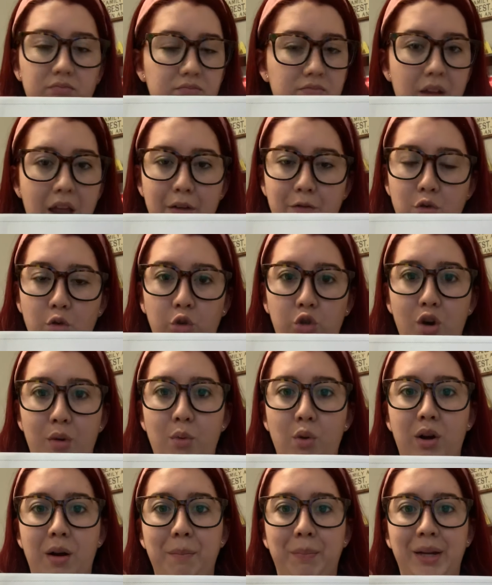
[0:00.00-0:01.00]
have no
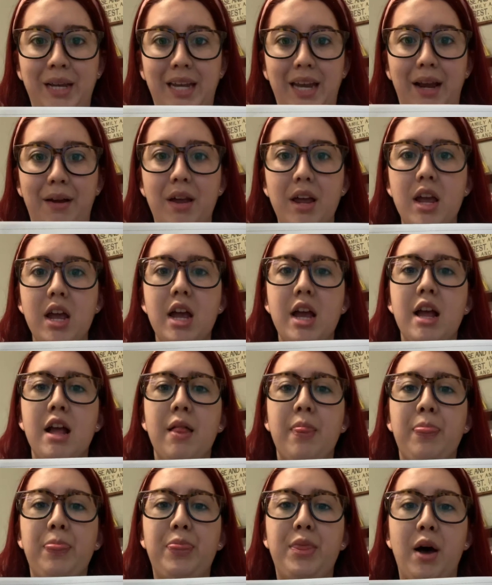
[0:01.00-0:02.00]
trouble completing.
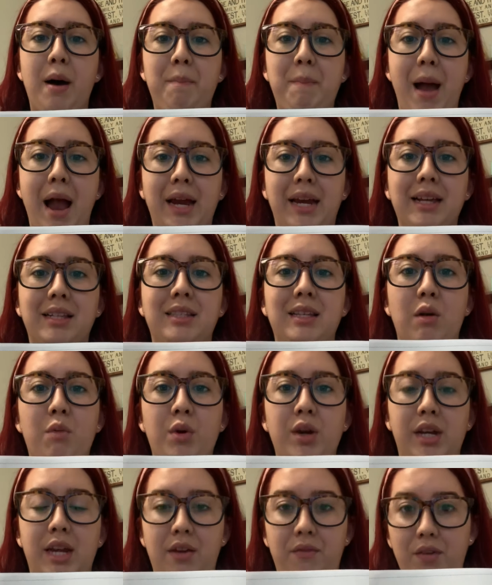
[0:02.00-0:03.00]
The packets that
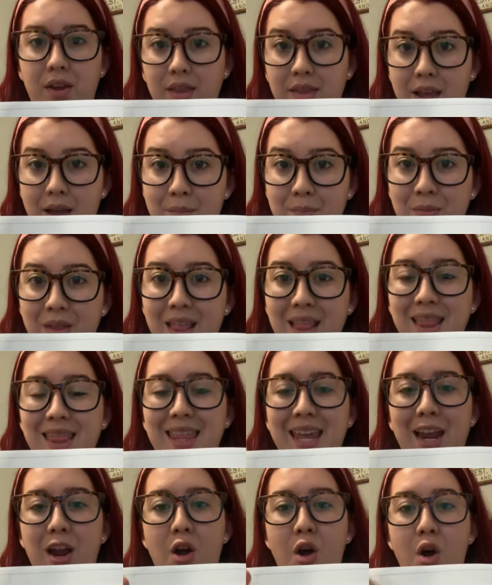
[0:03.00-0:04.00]
we're giving them,
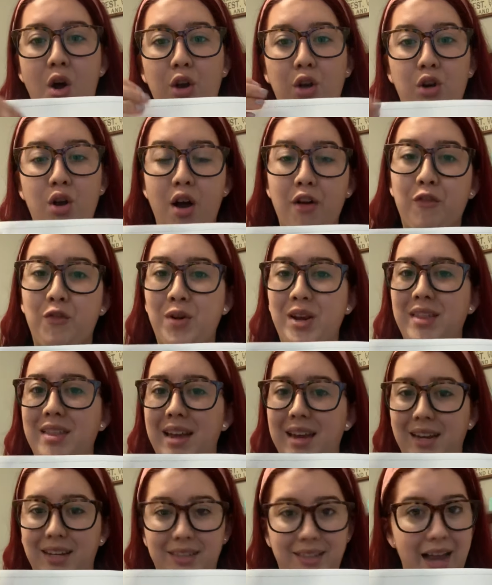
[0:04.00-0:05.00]
they are covering
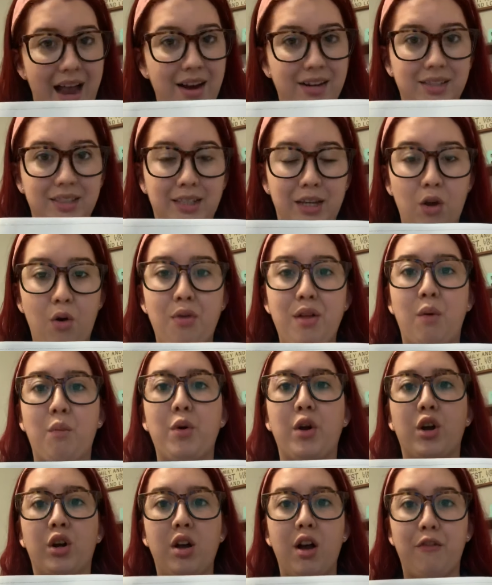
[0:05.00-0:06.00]
the exact skill that
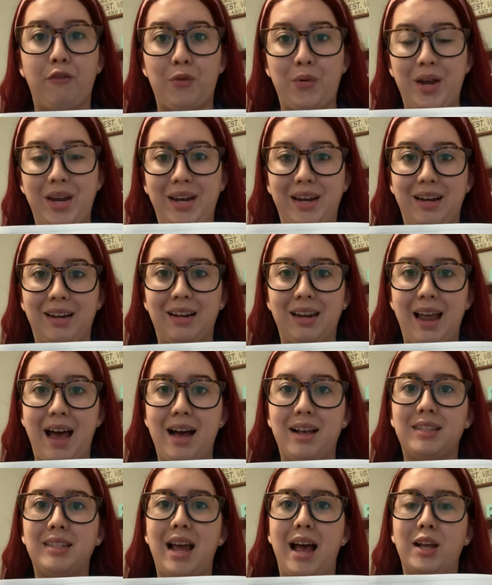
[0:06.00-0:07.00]
we're covering in
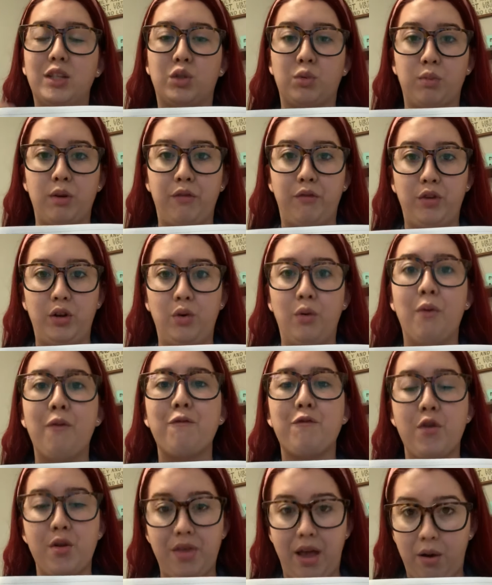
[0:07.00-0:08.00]
class as review
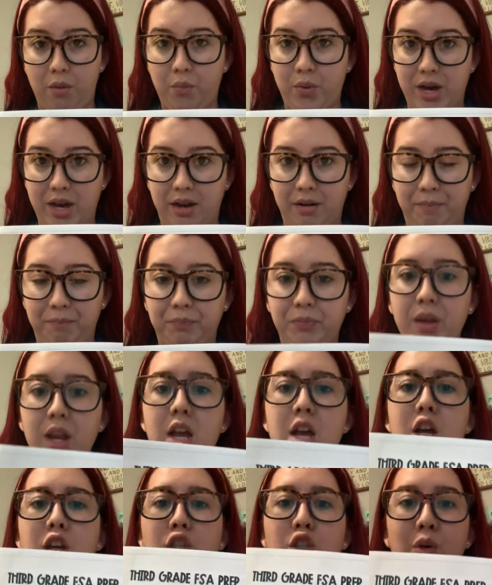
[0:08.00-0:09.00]
for that week.
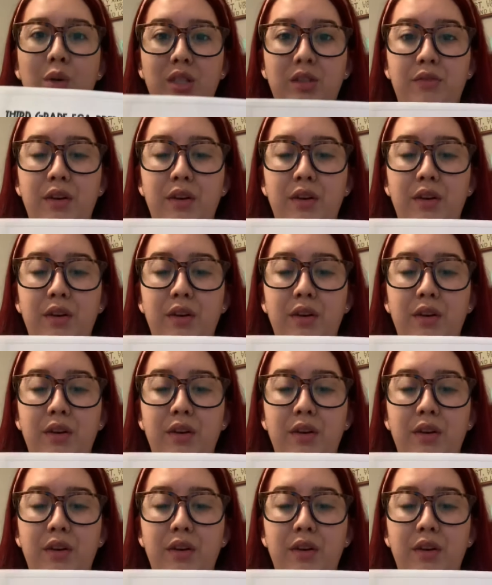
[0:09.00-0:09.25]
So it's